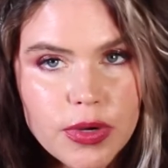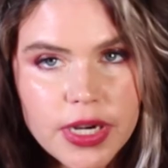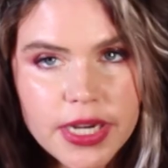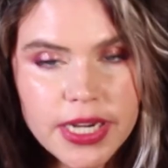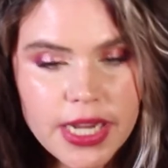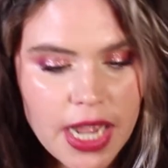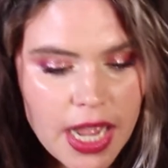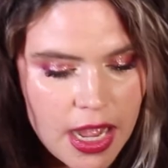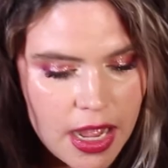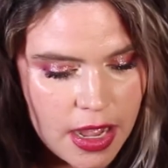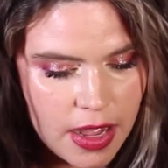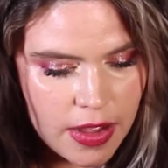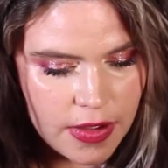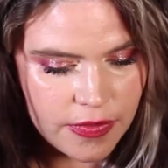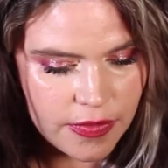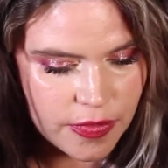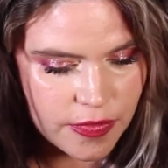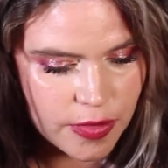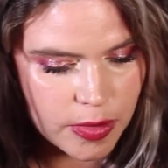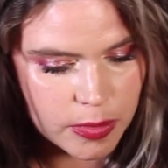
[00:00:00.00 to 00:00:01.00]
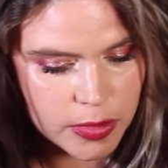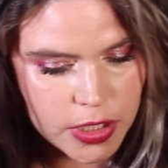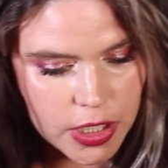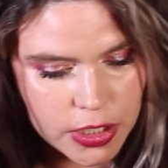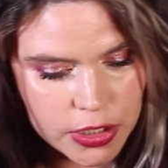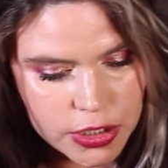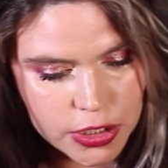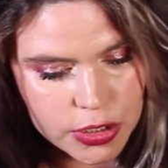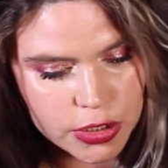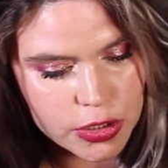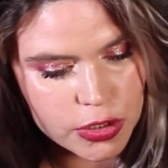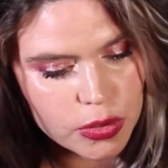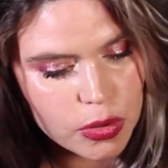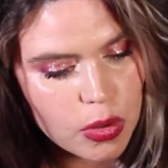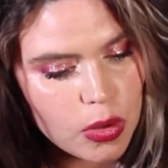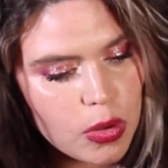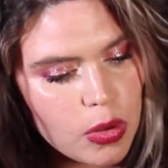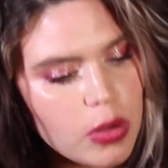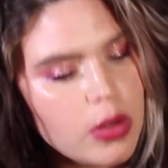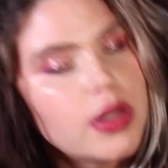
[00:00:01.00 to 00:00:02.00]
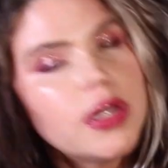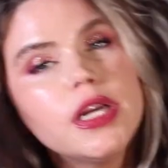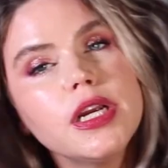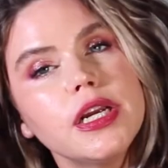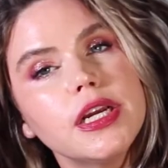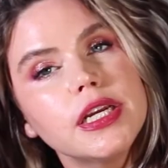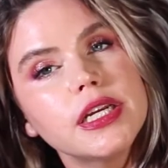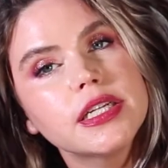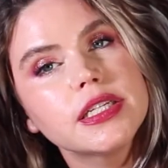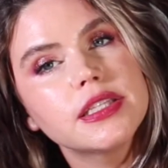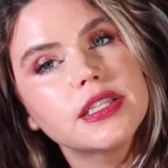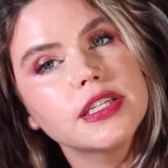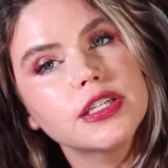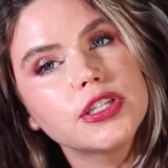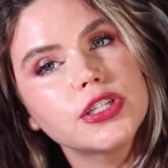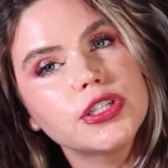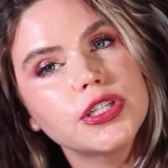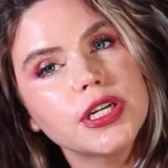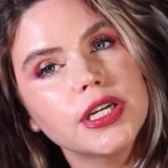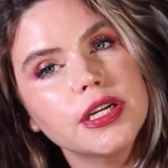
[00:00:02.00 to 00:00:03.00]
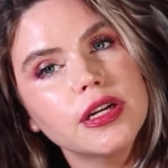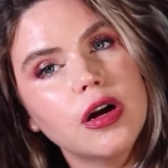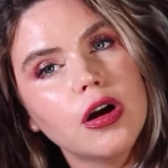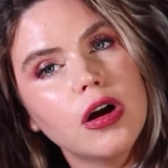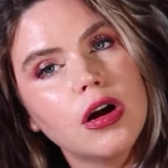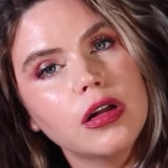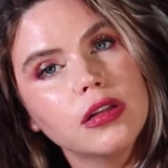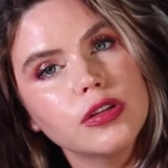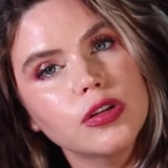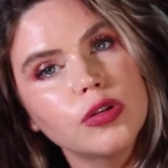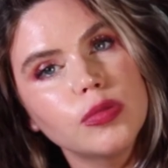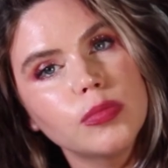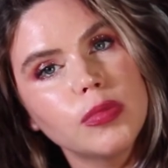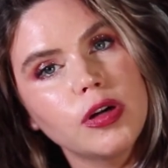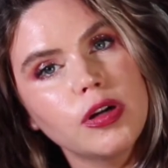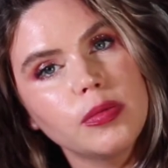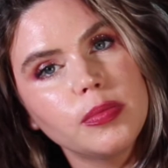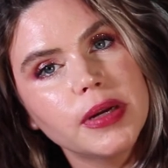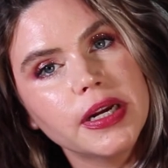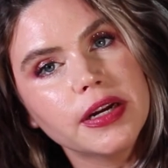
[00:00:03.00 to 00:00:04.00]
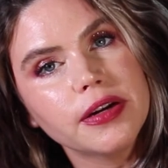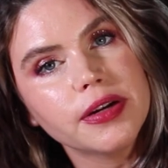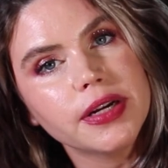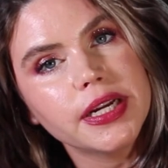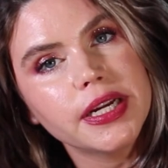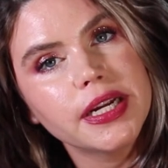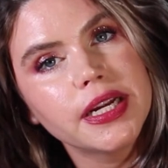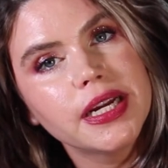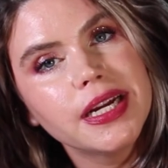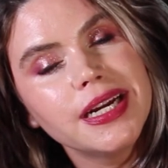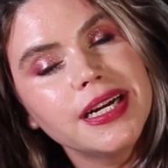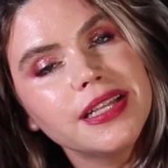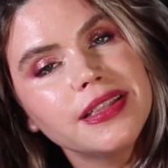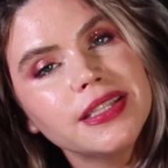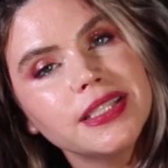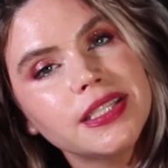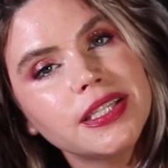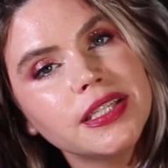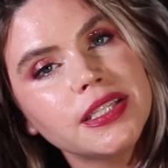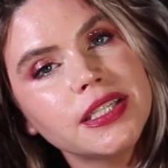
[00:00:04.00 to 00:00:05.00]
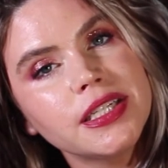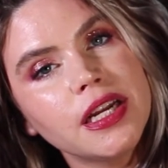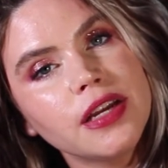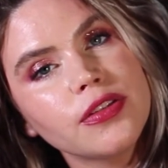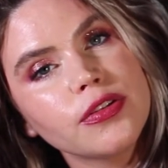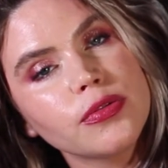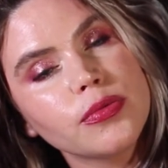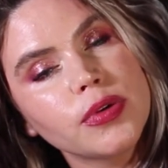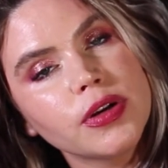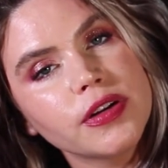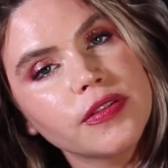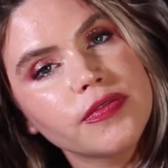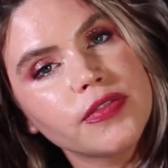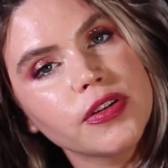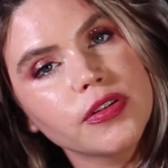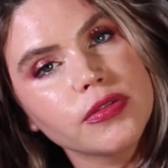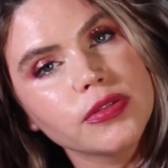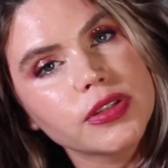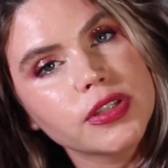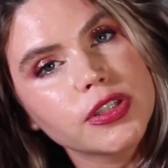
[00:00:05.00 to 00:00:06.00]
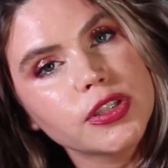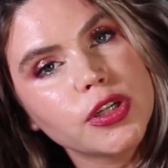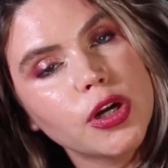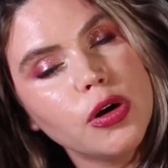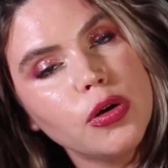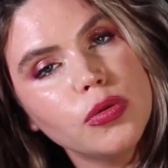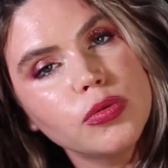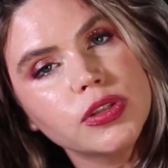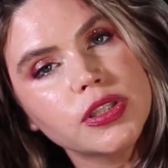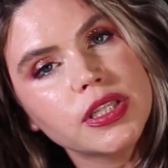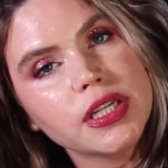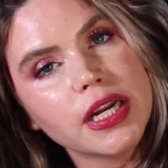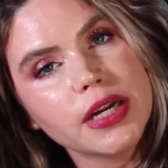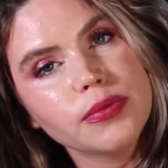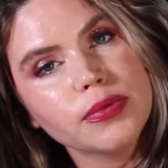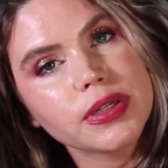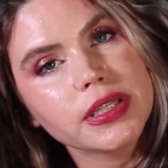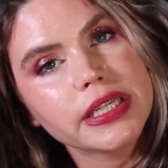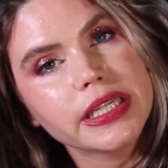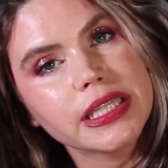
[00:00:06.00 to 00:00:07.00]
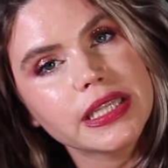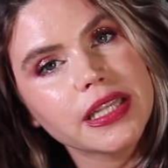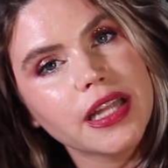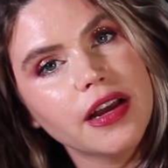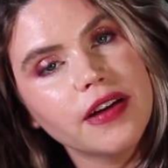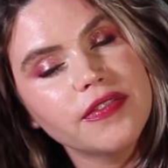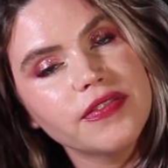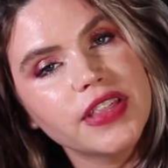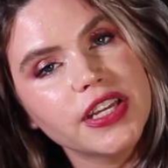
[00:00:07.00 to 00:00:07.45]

I have from Touch and Soul is this shade Hollow Mulberry. This is another one of those tones that I really love